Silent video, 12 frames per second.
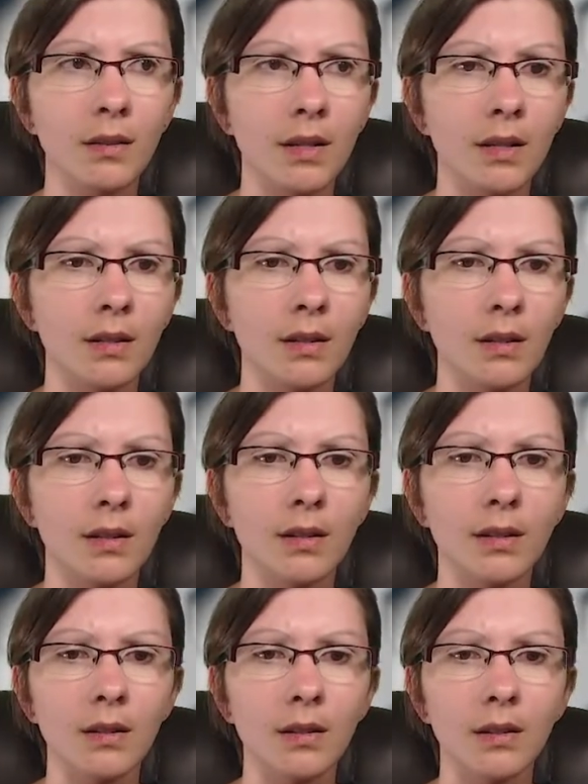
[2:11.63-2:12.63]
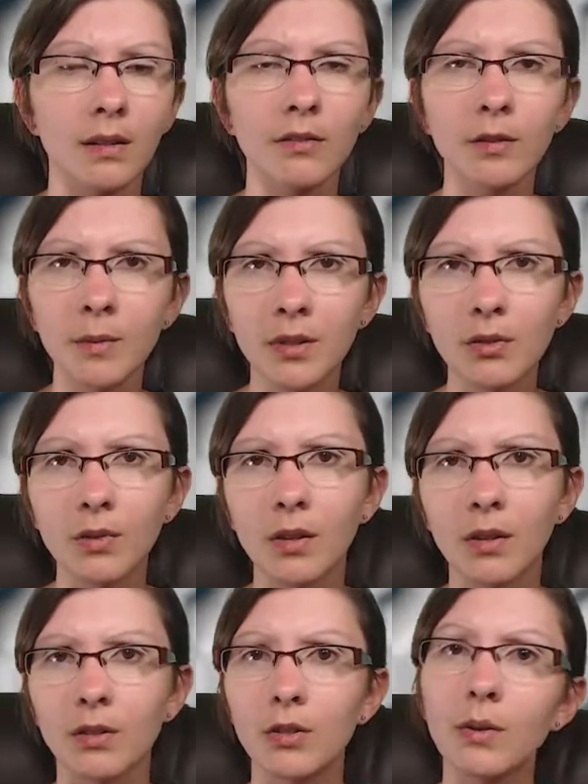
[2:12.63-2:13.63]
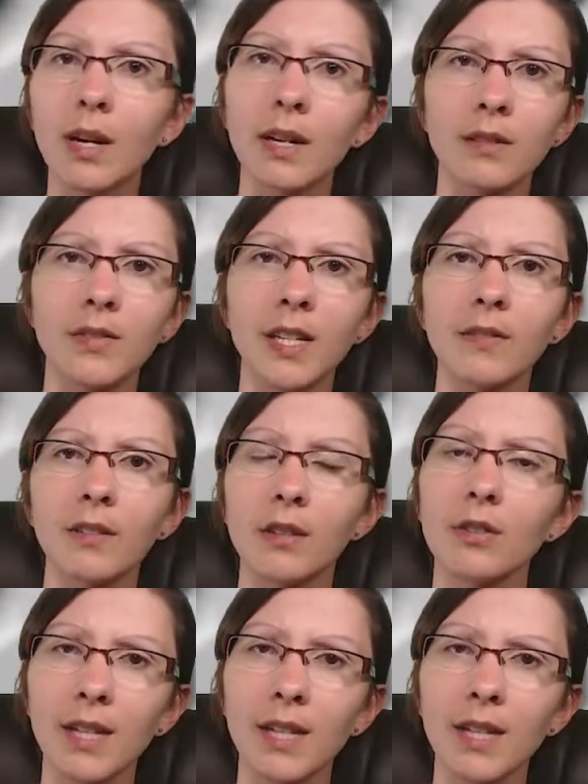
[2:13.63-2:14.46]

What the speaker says: in the film industry, there are two kinds of safety.